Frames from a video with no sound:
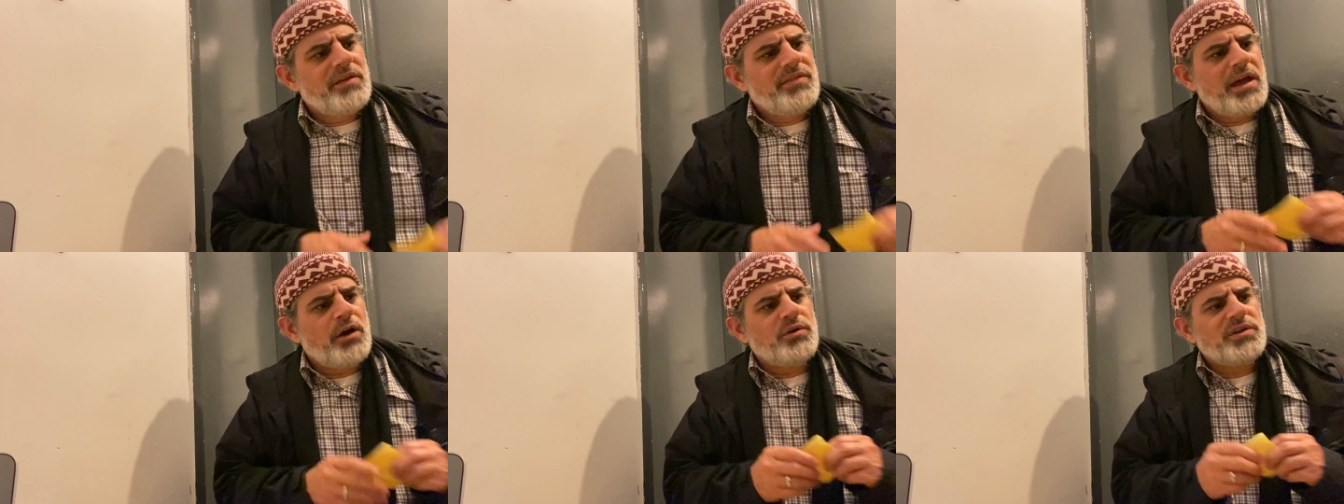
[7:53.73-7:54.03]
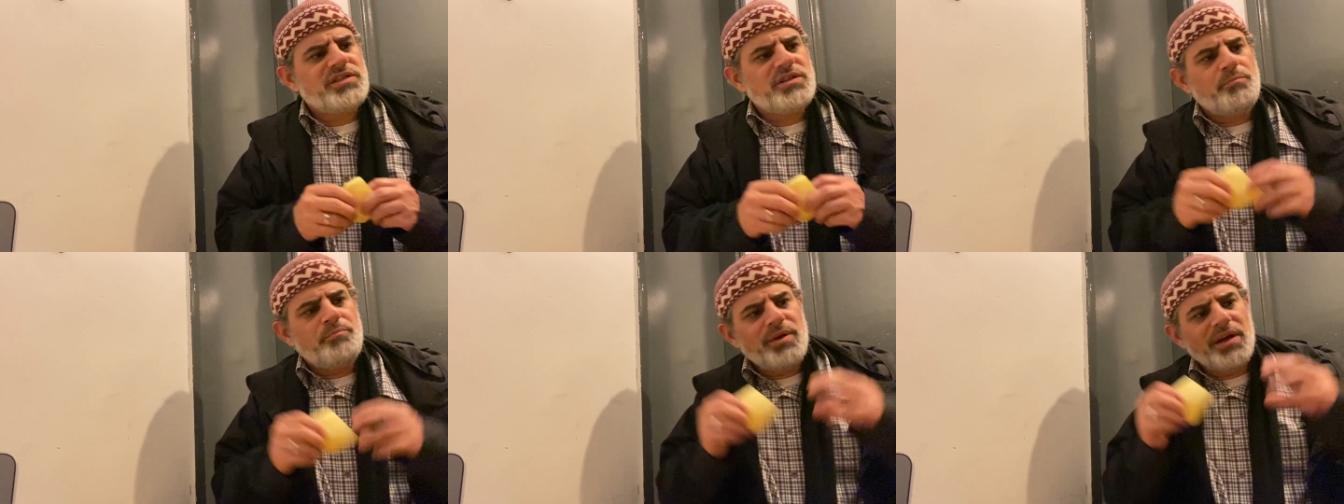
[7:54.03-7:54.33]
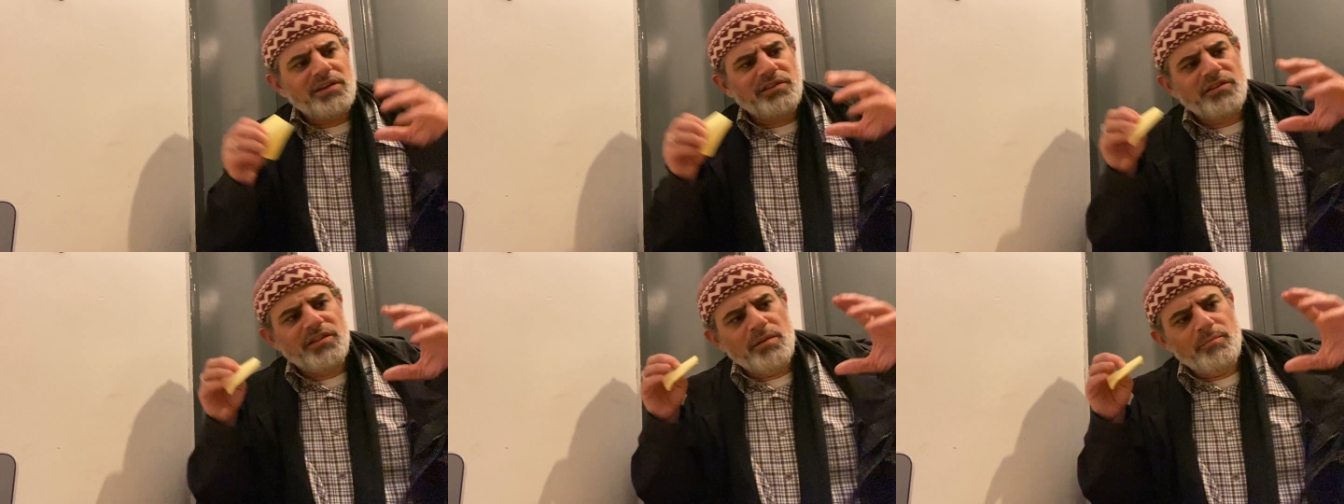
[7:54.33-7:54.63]
they always
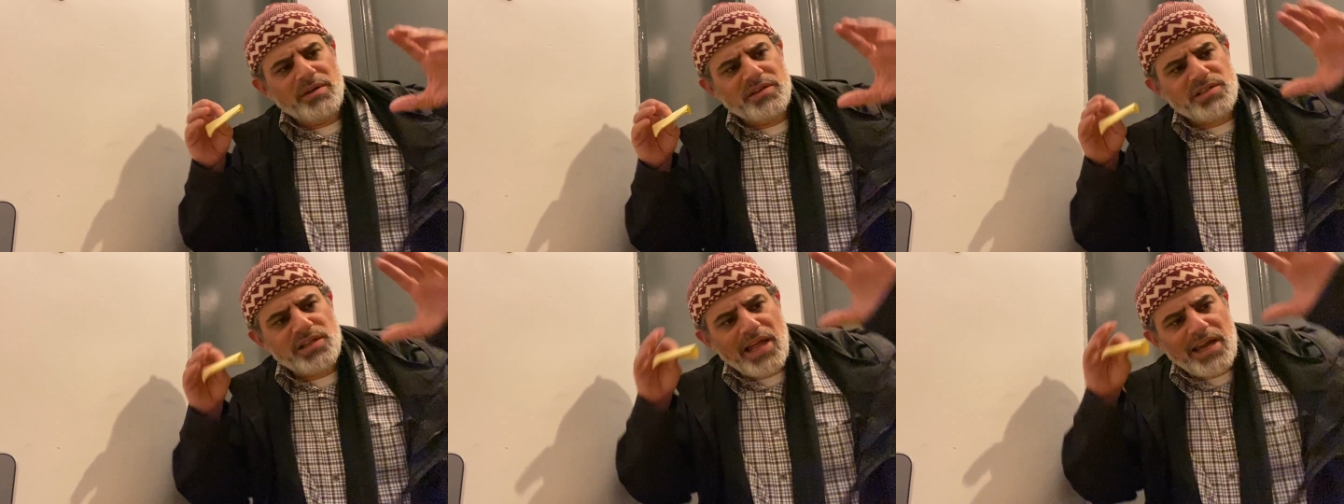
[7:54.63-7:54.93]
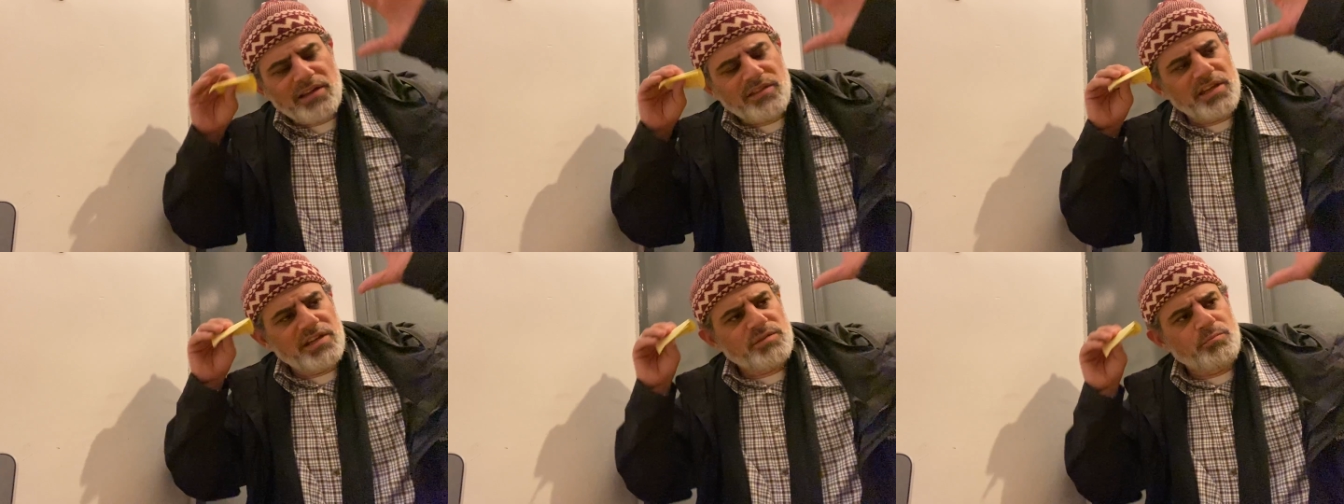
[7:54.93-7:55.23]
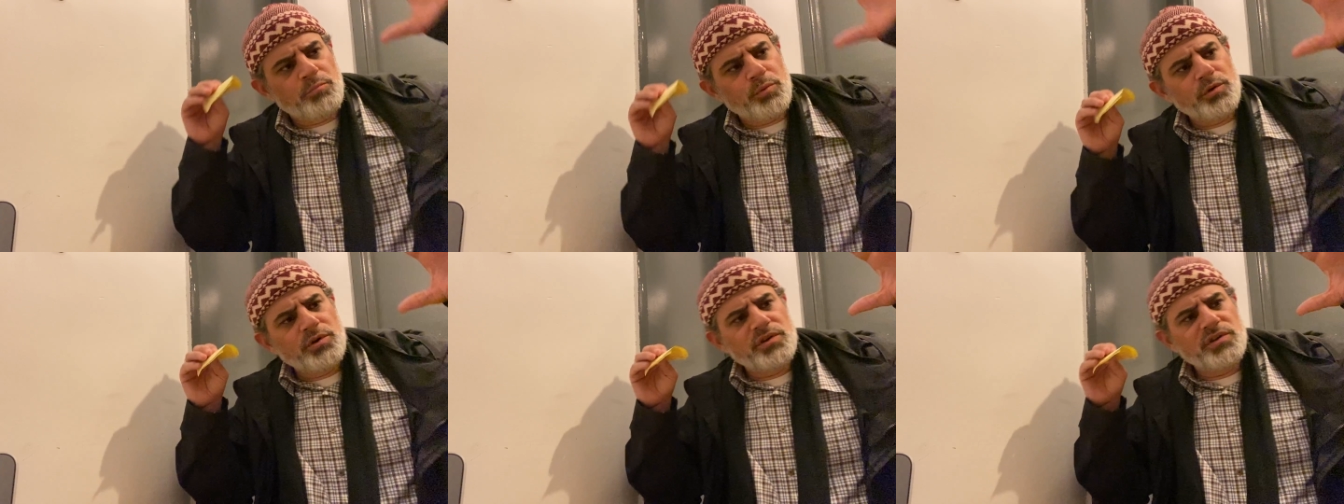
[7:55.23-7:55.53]
depict them as like these
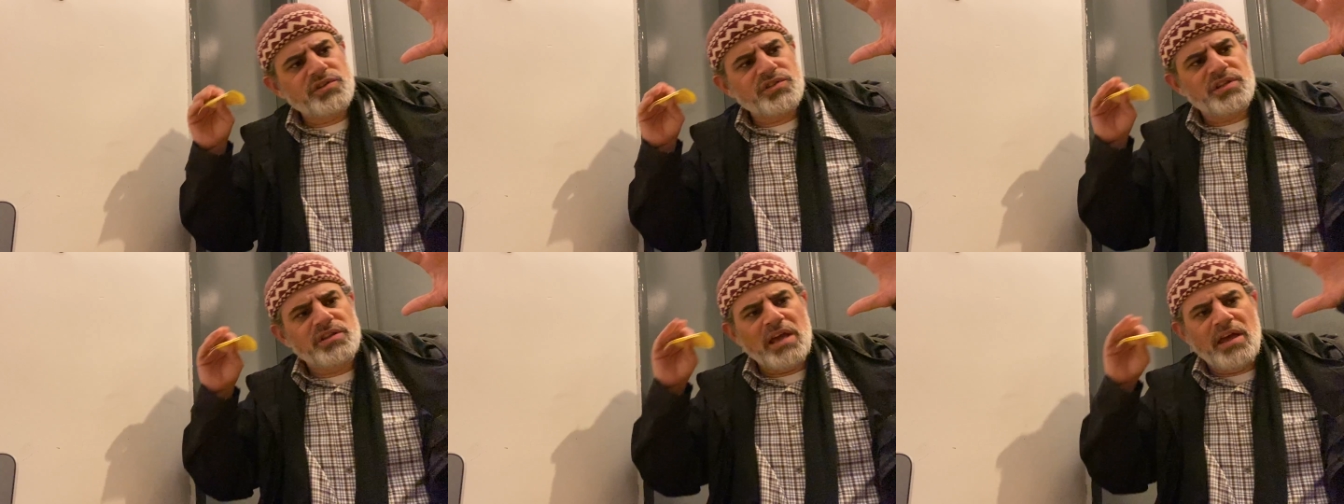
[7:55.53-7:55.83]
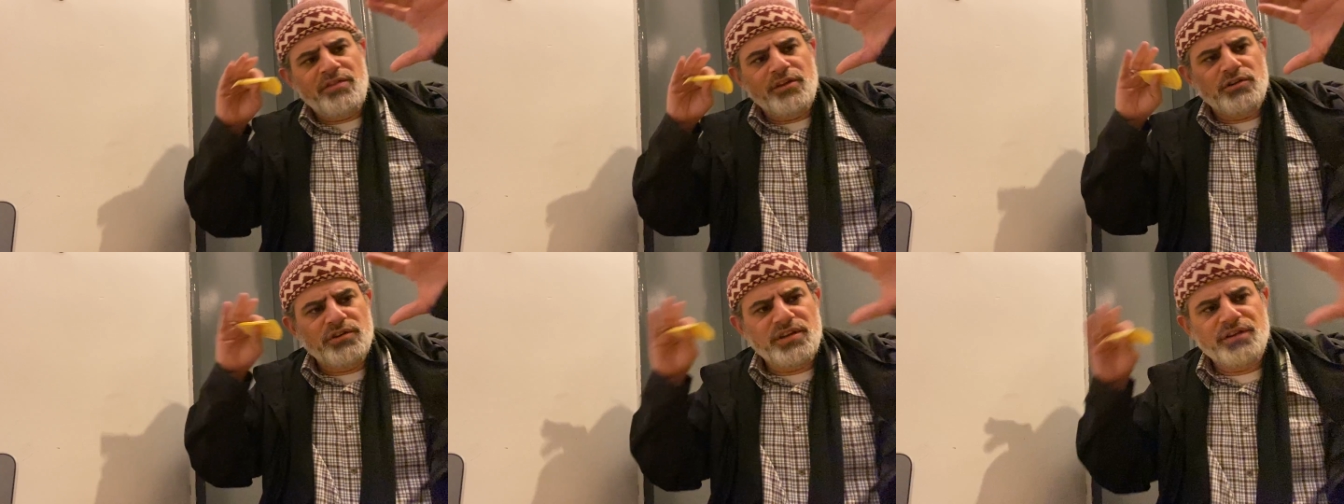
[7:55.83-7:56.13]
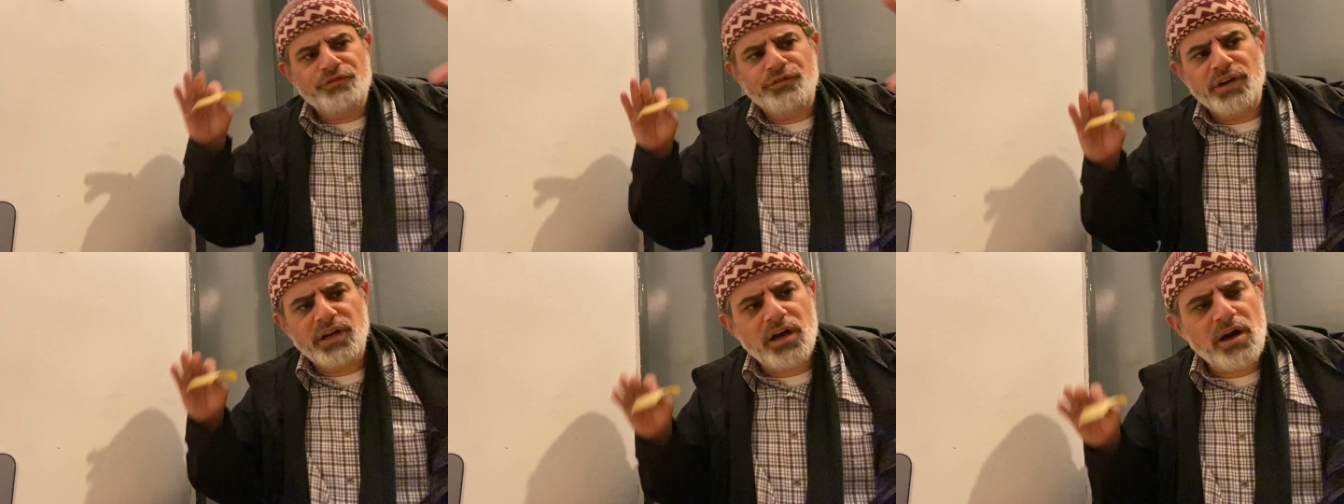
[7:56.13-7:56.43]
Buddhas and they're
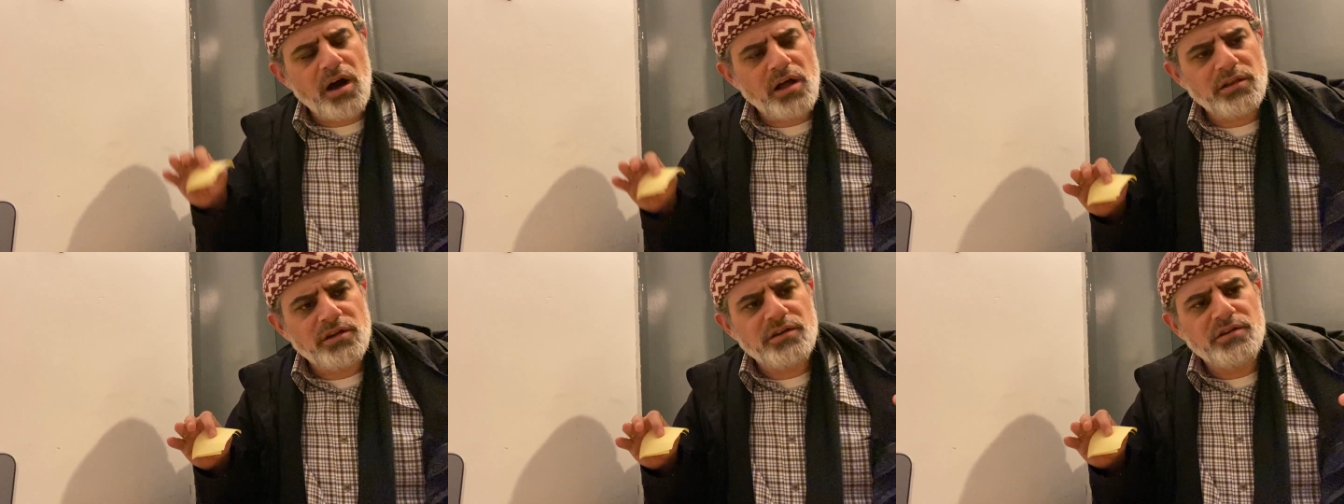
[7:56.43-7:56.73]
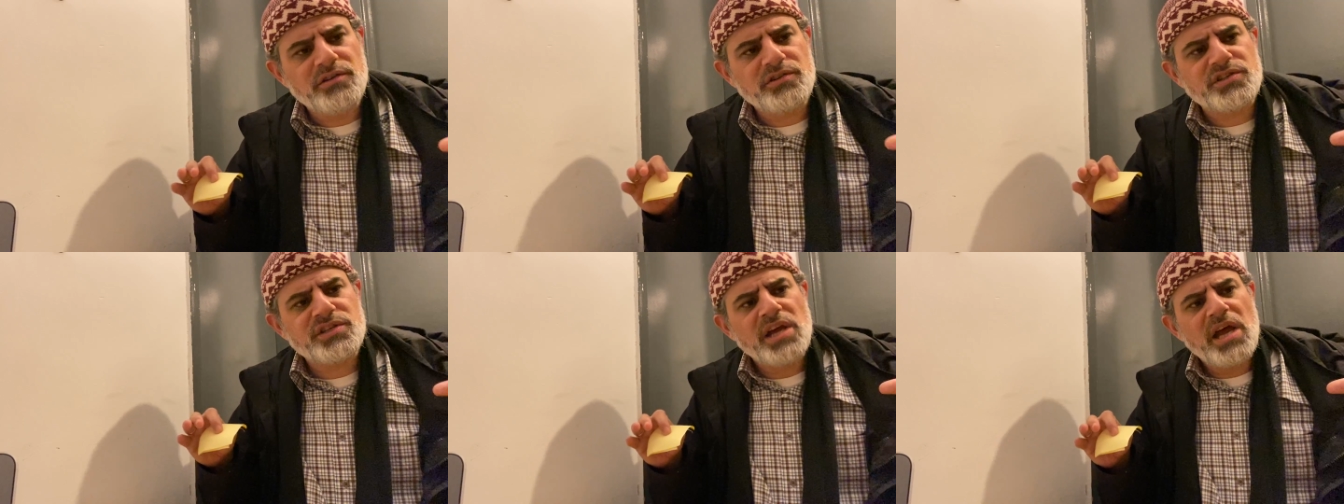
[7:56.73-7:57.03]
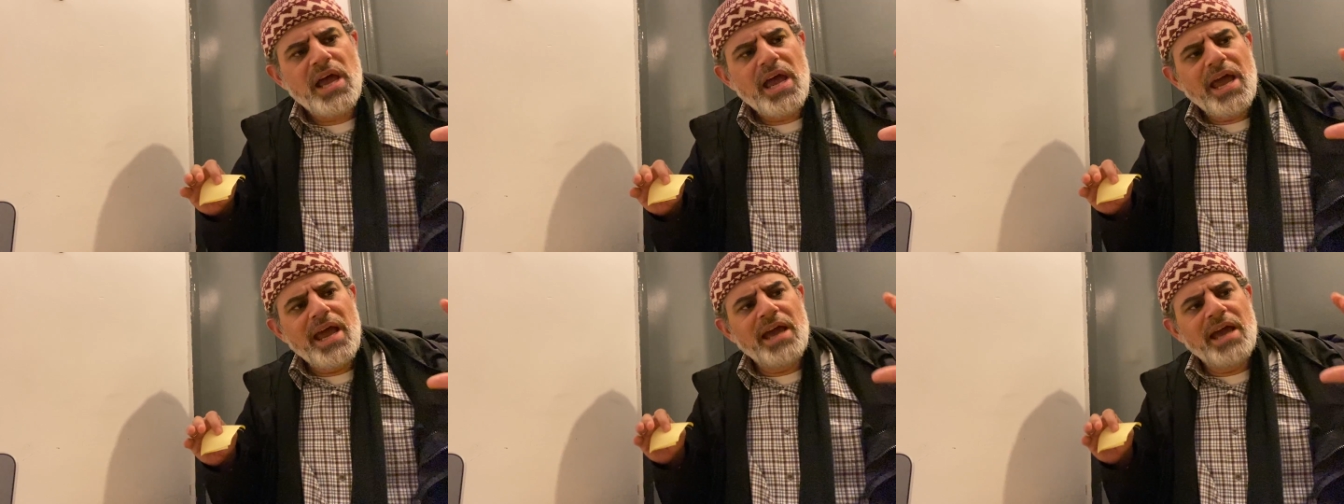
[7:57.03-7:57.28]
different colors.